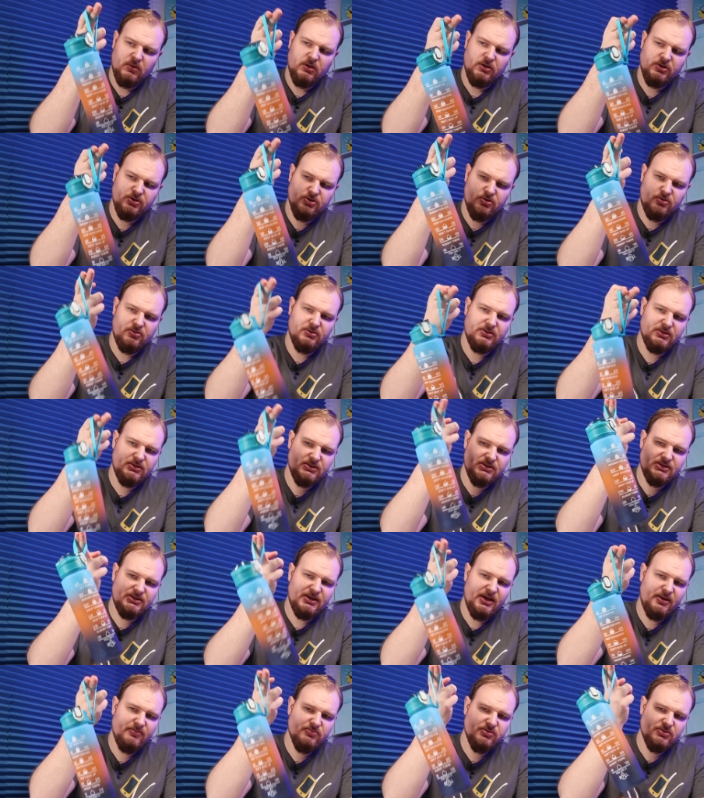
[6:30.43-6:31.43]
It's holding
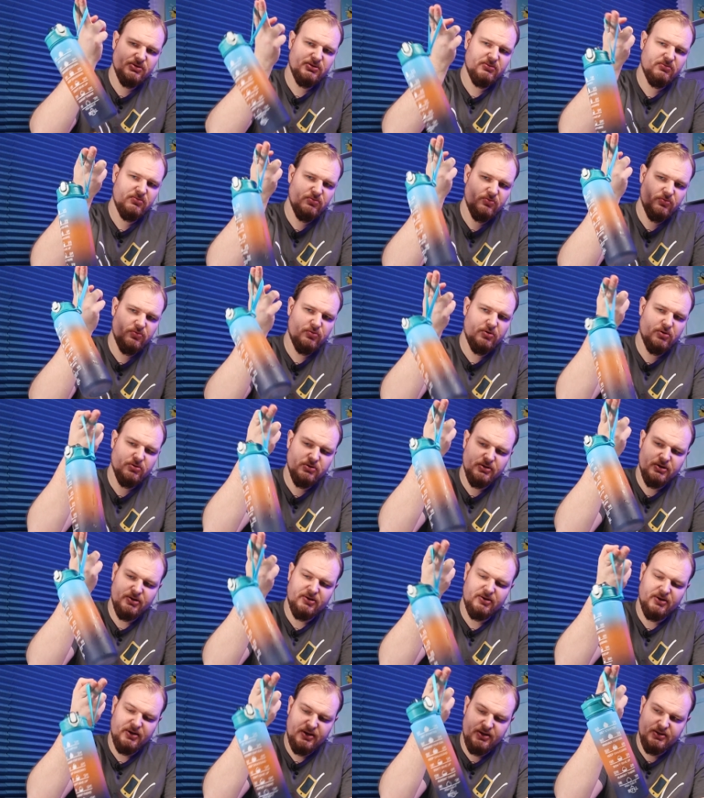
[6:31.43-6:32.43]
stable the
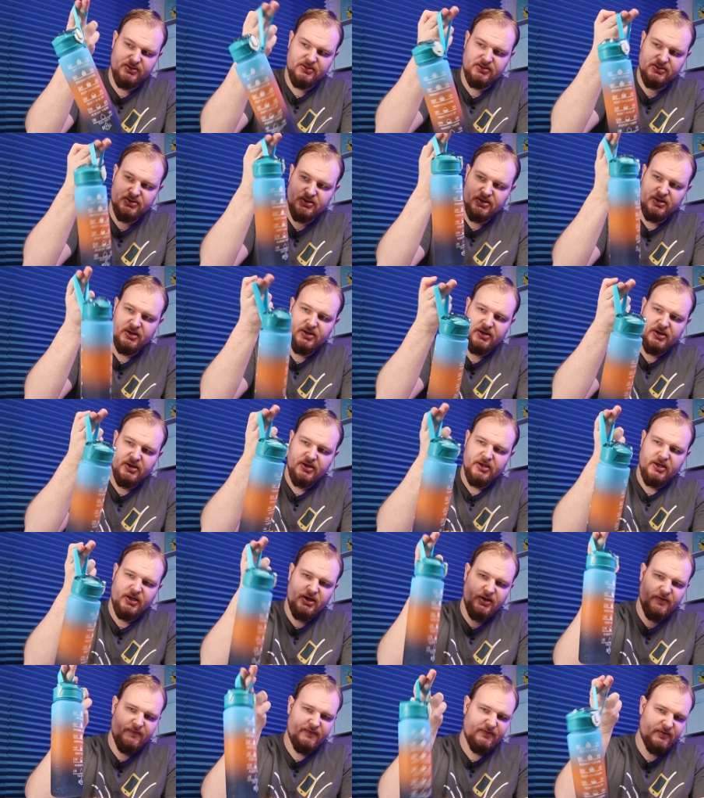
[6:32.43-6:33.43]
water, and
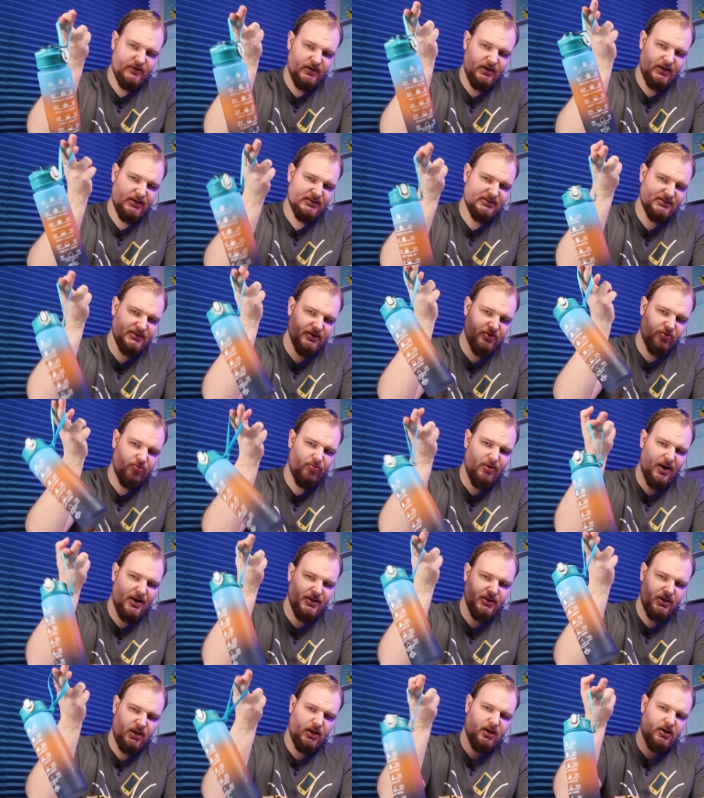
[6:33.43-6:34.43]
if we're, let's say,
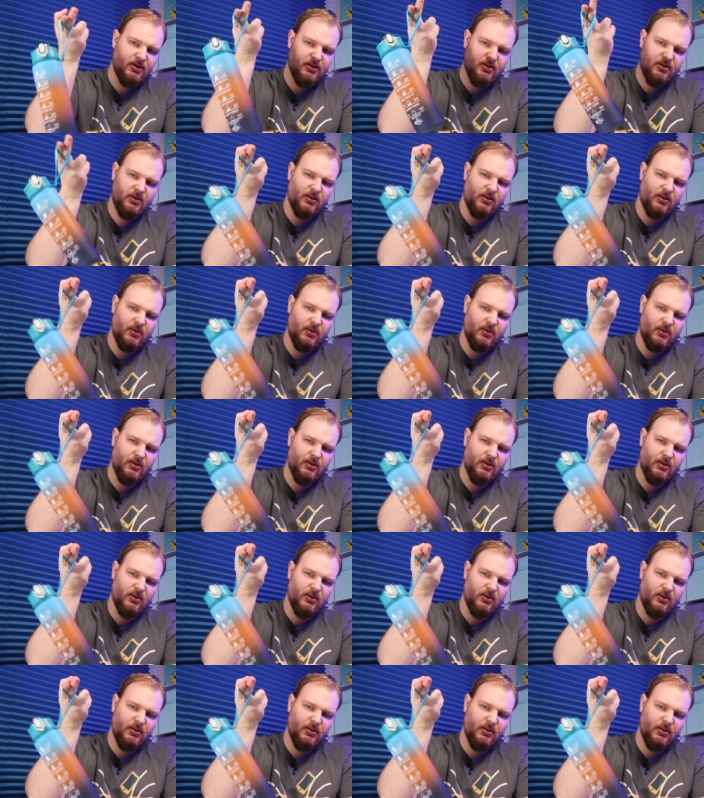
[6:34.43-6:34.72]
running,